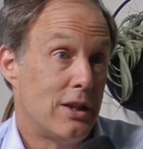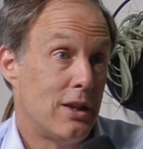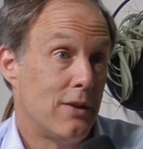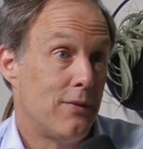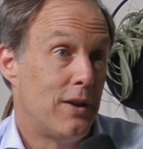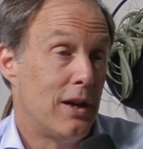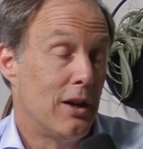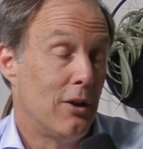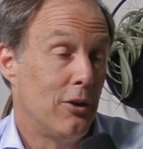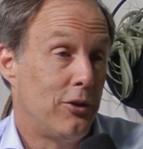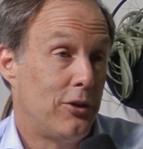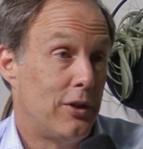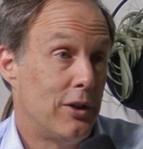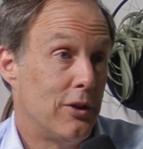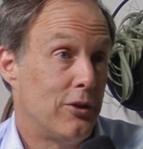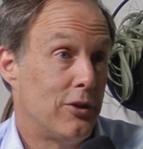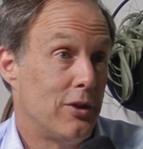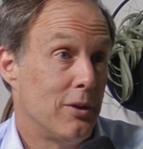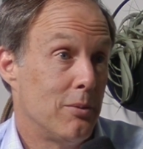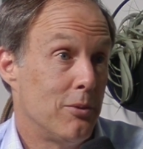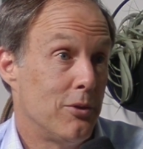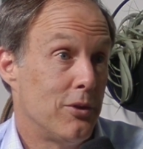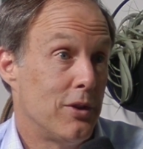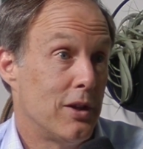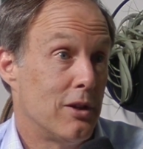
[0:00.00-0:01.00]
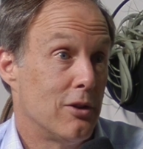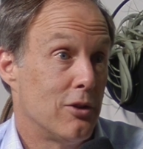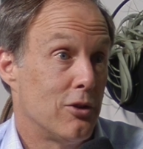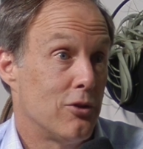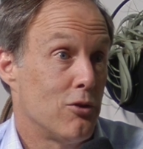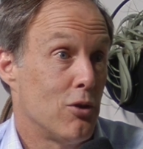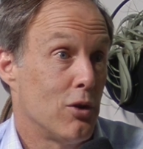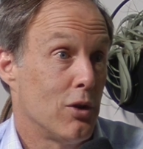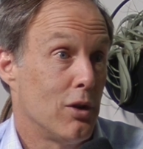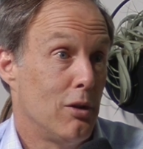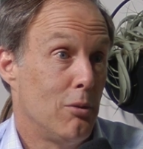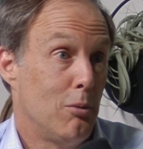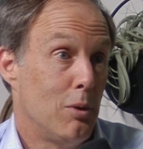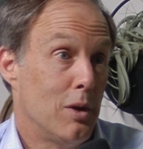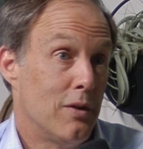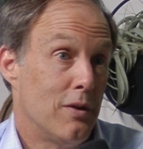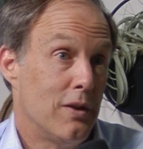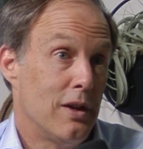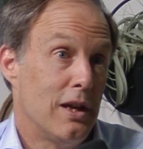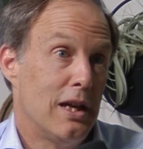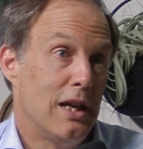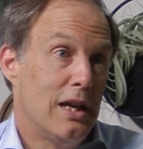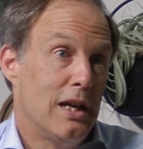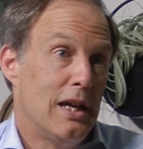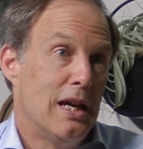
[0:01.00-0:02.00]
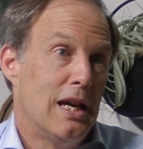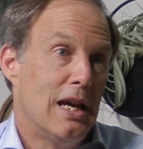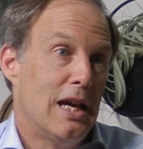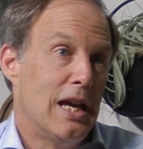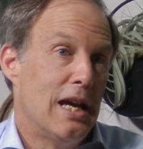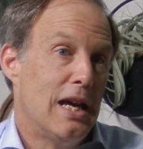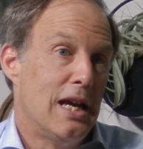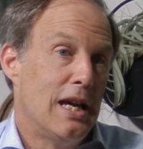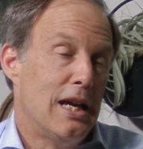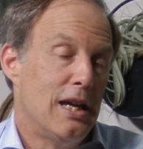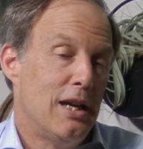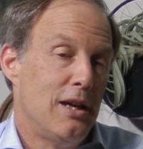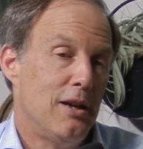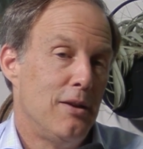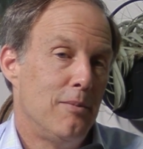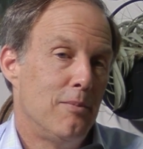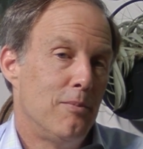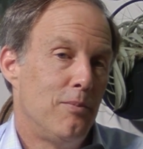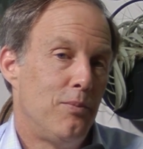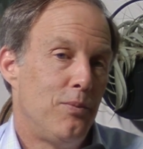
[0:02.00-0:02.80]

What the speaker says: of health systems that are struggling with a